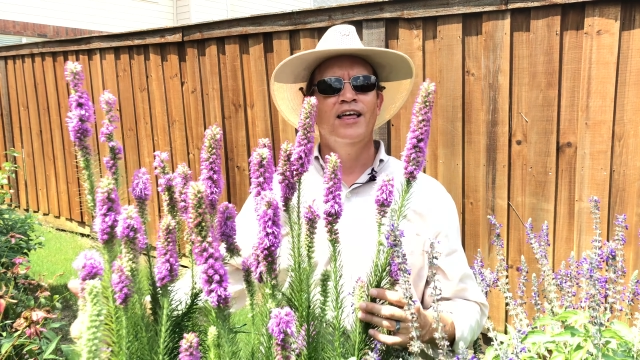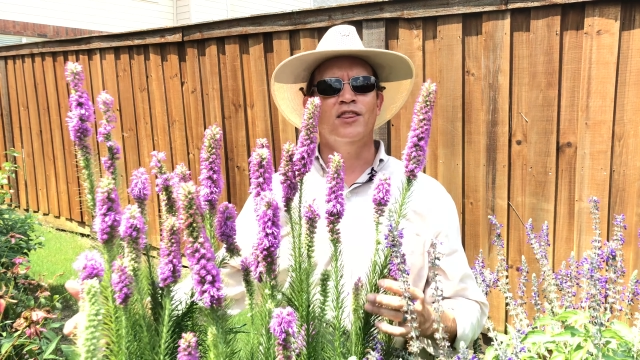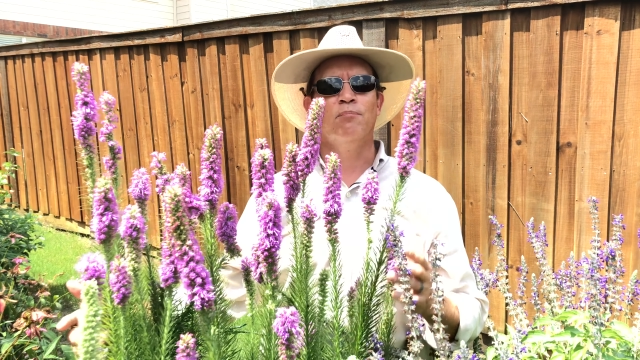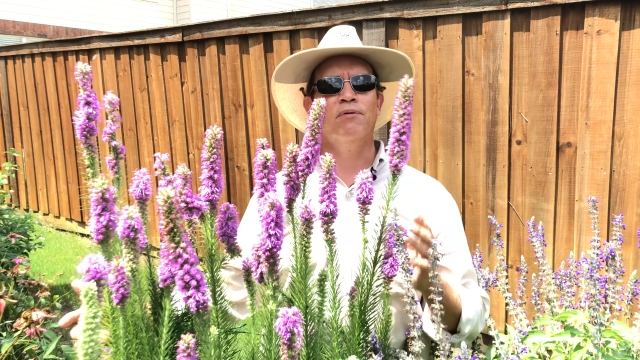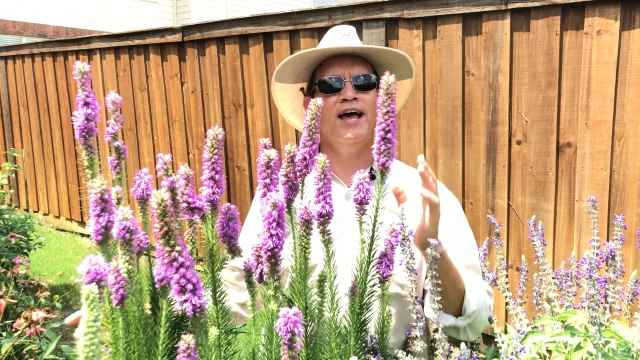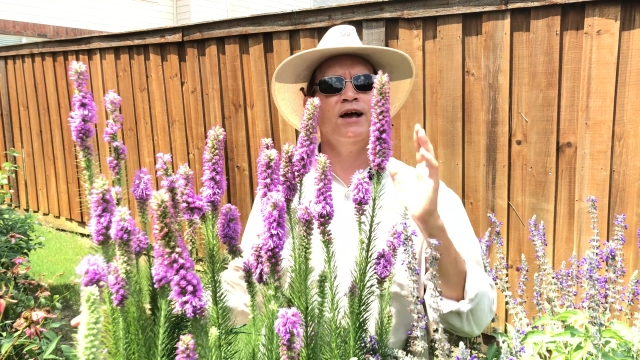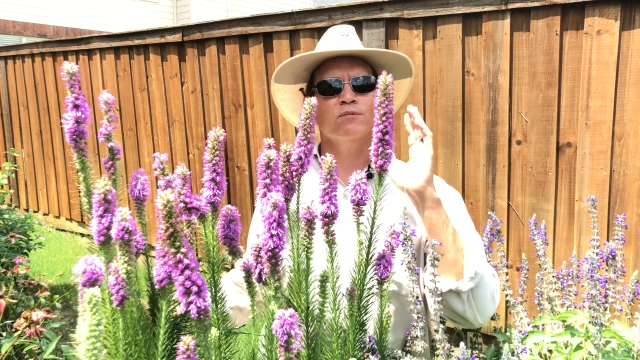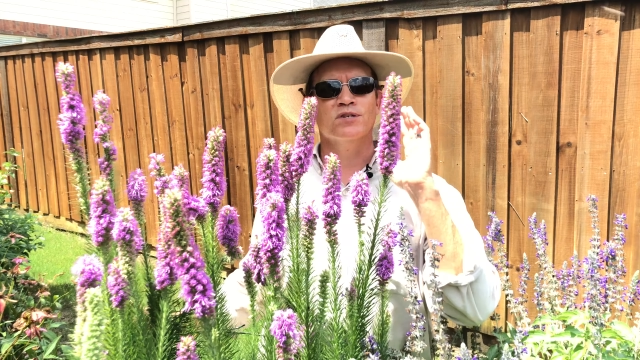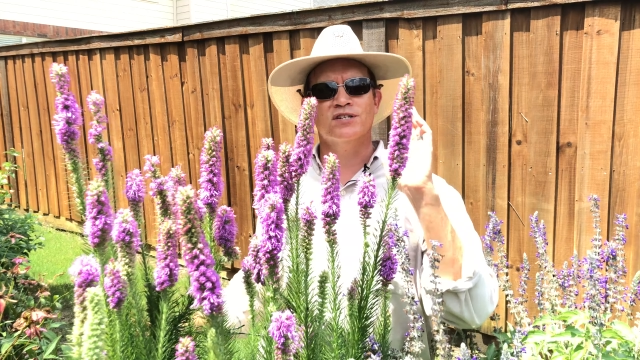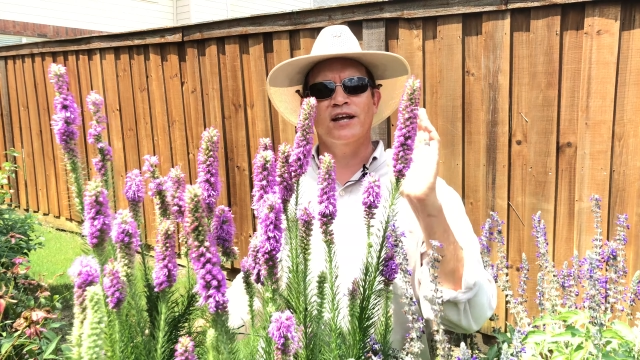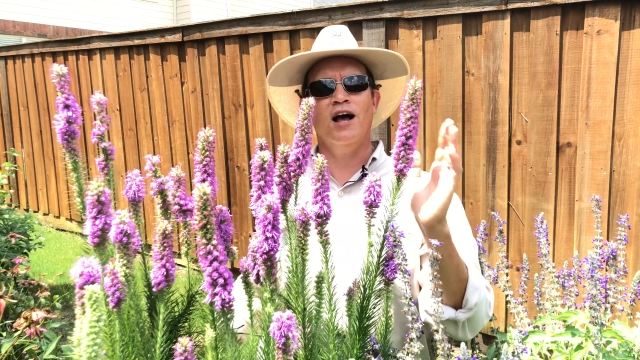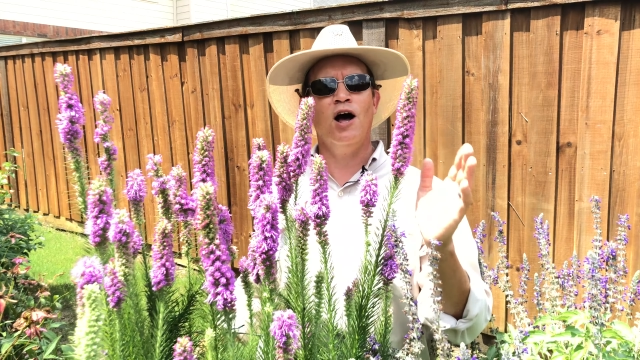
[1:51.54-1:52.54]
and the plant will
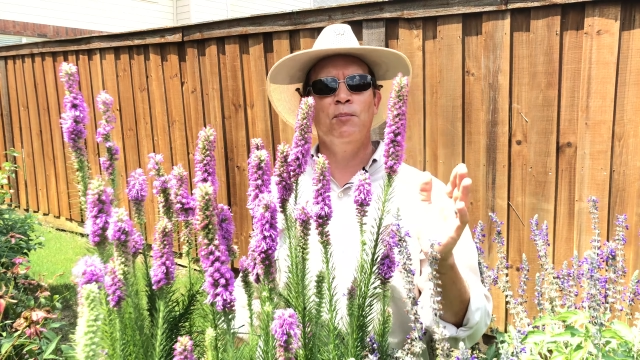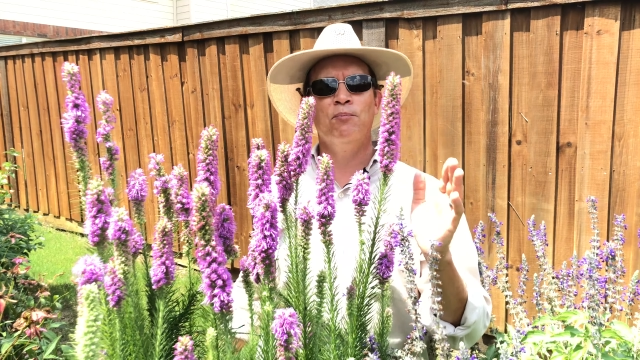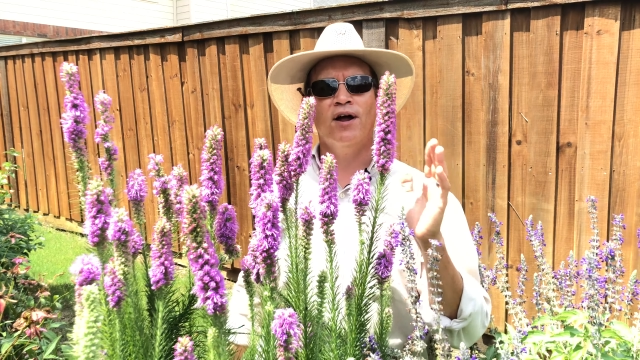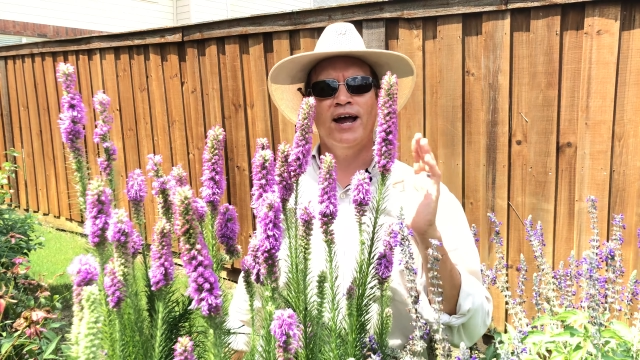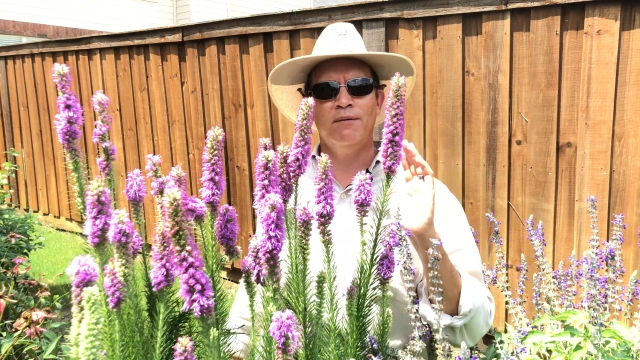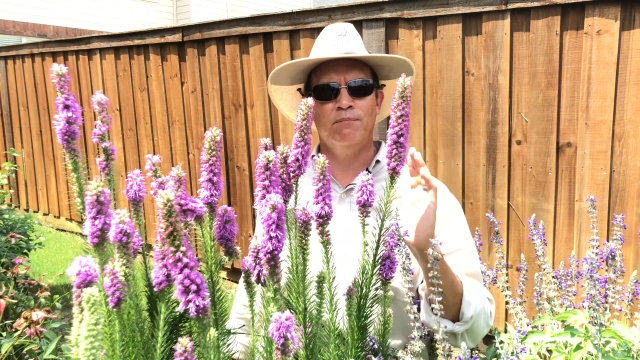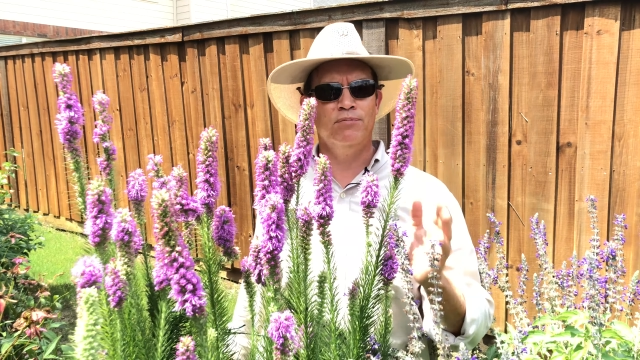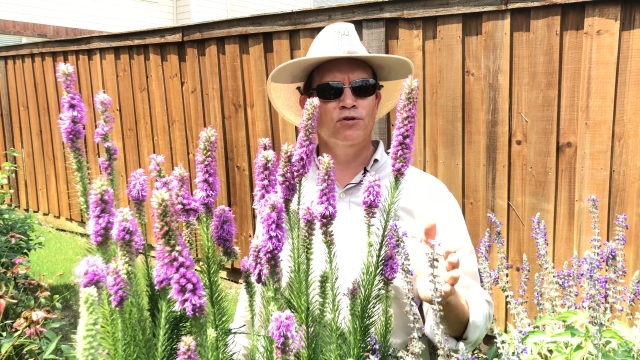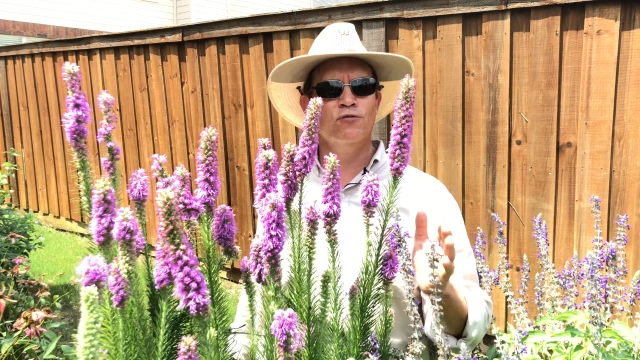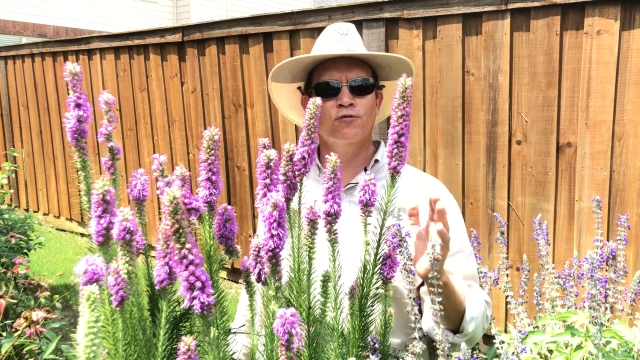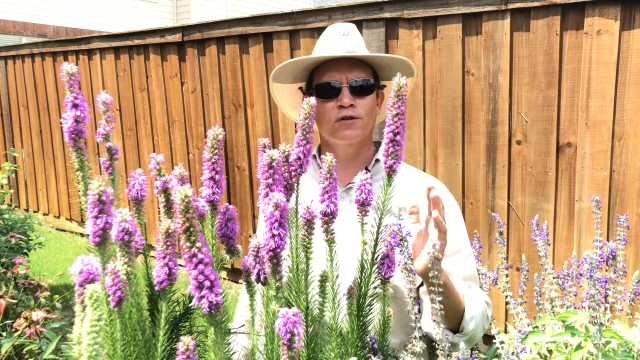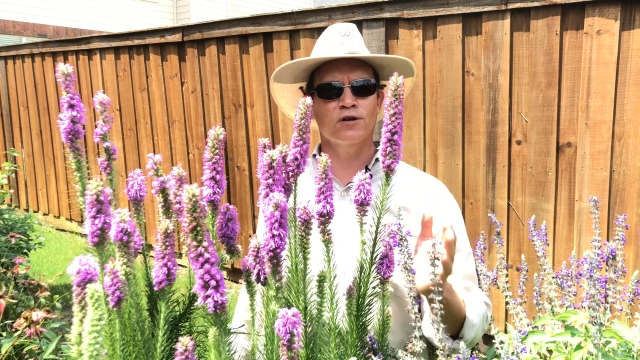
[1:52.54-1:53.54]
stay upright, beautiful,